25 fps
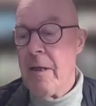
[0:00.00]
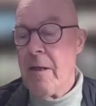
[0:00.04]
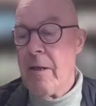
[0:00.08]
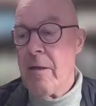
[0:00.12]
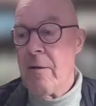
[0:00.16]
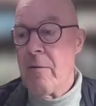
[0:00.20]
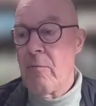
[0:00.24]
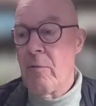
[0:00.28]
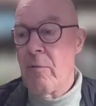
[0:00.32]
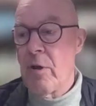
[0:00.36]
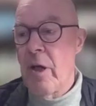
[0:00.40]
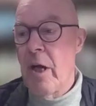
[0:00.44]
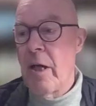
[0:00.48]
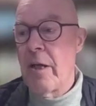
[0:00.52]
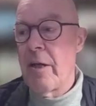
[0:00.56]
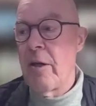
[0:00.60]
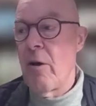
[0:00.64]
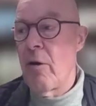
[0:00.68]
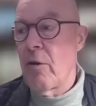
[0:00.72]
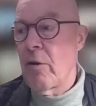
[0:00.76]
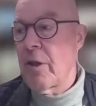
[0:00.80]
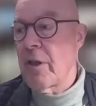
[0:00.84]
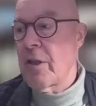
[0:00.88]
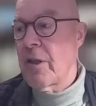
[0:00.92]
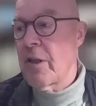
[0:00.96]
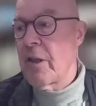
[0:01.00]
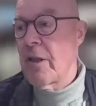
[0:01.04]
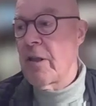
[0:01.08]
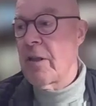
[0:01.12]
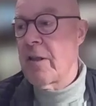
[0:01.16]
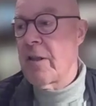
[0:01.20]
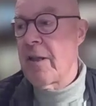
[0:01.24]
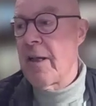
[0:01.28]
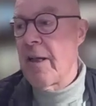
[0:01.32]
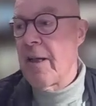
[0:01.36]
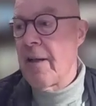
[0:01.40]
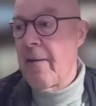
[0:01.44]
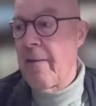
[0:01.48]
What I notice is
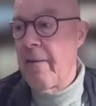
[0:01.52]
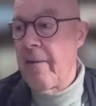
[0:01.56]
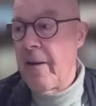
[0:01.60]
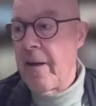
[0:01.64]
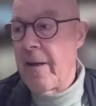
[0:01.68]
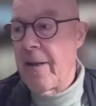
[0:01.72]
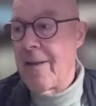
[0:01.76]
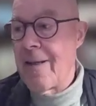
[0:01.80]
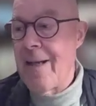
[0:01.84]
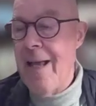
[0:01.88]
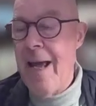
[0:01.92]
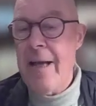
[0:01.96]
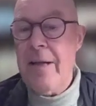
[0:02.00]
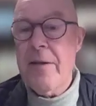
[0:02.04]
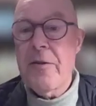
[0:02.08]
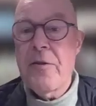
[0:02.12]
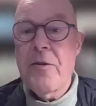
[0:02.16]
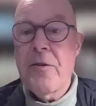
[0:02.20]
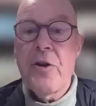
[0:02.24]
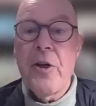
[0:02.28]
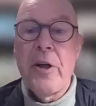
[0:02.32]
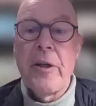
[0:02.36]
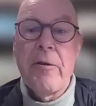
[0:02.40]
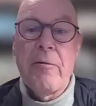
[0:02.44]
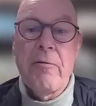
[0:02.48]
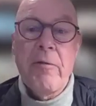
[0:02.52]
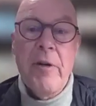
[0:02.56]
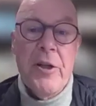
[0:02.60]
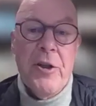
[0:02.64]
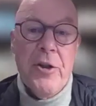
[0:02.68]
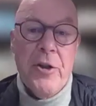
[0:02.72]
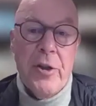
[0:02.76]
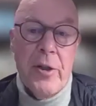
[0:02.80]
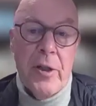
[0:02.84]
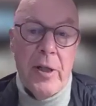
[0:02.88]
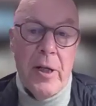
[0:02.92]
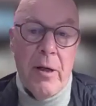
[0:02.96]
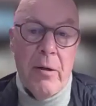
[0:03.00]
that the next
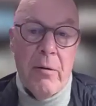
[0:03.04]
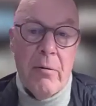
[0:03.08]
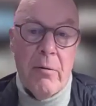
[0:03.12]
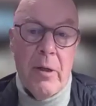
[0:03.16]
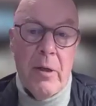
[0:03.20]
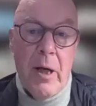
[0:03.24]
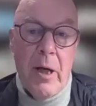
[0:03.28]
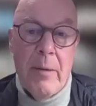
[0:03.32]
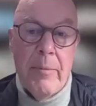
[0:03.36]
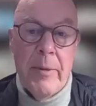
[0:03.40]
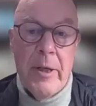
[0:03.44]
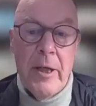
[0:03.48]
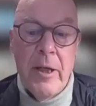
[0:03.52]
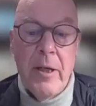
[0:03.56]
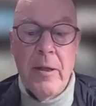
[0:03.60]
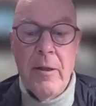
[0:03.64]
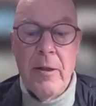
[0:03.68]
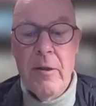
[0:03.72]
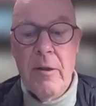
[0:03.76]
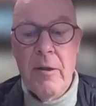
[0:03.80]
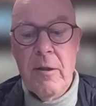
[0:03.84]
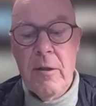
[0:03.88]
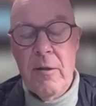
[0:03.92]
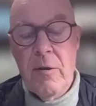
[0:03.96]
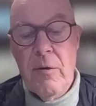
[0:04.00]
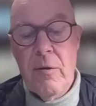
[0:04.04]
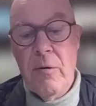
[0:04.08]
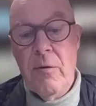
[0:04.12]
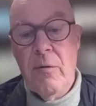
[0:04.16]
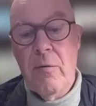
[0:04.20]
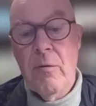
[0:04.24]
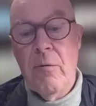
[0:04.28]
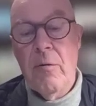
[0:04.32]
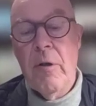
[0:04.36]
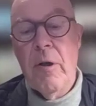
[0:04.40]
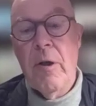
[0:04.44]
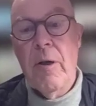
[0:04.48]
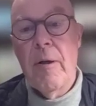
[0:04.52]
generation now coming
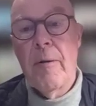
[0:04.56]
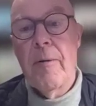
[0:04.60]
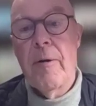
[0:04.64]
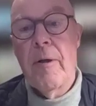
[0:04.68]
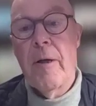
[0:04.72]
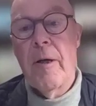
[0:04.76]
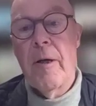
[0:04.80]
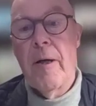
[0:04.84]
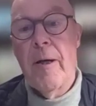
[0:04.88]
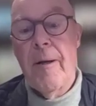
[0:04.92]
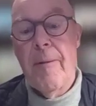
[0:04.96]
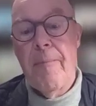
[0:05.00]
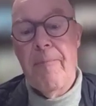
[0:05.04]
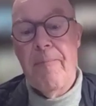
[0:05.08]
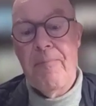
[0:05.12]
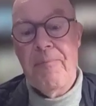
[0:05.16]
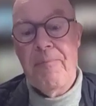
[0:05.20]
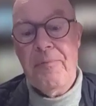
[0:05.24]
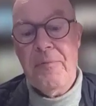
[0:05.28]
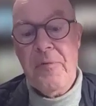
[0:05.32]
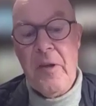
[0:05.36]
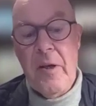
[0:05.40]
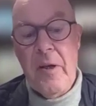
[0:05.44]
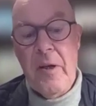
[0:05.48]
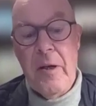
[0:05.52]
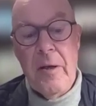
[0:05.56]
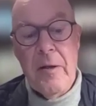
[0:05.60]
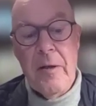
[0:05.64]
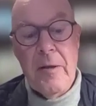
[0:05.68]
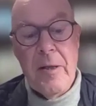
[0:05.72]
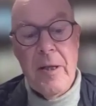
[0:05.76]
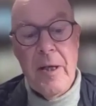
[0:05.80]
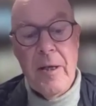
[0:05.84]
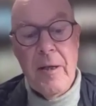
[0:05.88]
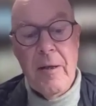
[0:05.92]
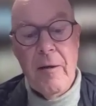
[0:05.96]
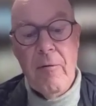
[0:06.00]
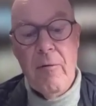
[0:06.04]
into
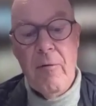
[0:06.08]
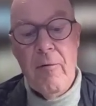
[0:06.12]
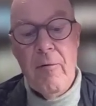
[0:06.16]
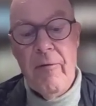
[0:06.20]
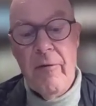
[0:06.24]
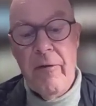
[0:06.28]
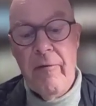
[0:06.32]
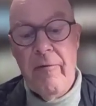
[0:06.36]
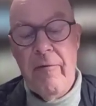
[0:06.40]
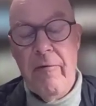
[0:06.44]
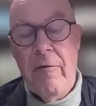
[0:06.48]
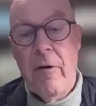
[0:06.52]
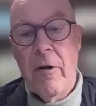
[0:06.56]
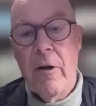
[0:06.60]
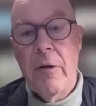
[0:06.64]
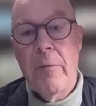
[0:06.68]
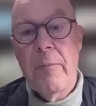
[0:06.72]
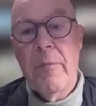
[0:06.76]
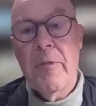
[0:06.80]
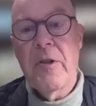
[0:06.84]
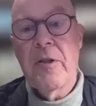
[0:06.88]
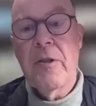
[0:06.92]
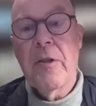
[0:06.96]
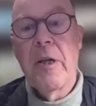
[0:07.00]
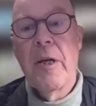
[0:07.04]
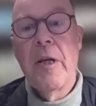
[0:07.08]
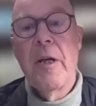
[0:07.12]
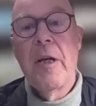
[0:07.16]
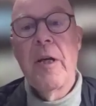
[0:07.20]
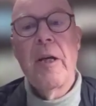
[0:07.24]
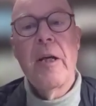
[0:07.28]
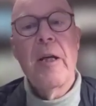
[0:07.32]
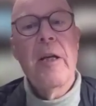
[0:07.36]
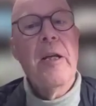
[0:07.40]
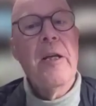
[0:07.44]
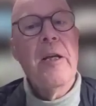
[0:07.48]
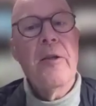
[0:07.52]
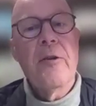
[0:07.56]
taking over the farms
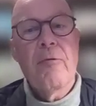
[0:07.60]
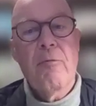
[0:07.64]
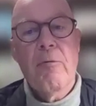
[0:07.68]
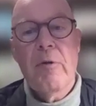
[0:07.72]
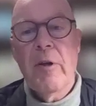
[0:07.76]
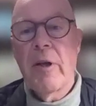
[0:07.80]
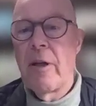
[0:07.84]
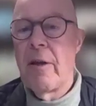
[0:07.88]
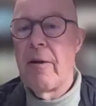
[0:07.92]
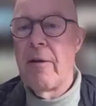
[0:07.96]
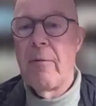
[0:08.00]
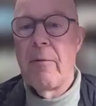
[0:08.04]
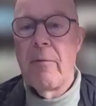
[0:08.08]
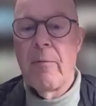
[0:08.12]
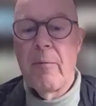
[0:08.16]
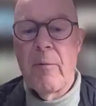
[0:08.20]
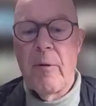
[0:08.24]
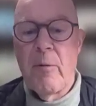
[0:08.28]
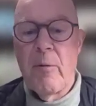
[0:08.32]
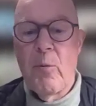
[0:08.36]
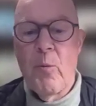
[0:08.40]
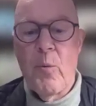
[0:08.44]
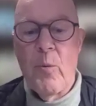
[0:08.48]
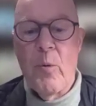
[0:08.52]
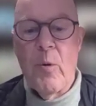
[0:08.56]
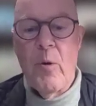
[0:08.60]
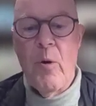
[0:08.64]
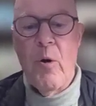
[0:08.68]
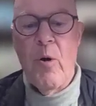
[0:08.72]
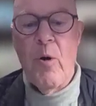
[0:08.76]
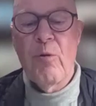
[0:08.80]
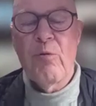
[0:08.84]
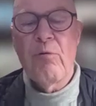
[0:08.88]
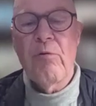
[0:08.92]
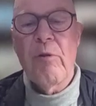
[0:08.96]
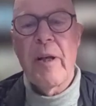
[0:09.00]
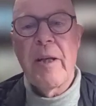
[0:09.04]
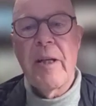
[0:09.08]
is really
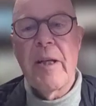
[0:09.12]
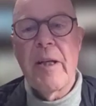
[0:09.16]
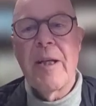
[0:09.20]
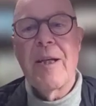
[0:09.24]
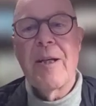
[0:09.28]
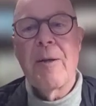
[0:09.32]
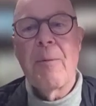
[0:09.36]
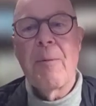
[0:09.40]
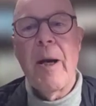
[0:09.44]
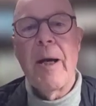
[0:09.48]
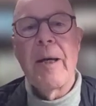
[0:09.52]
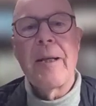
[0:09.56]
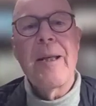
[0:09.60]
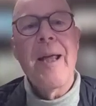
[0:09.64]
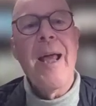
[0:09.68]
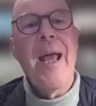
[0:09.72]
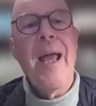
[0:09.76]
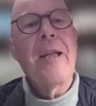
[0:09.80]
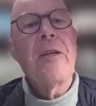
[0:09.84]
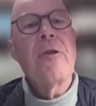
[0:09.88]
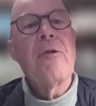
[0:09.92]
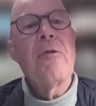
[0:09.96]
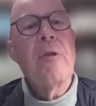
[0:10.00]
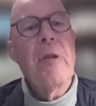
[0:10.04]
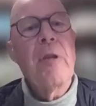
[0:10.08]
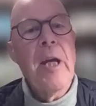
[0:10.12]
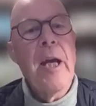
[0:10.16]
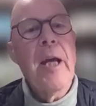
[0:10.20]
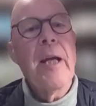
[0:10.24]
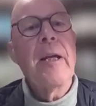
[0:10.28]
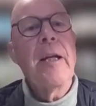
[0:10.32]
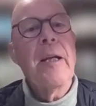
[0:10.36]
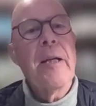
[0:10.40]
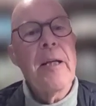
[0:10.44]
already quite educated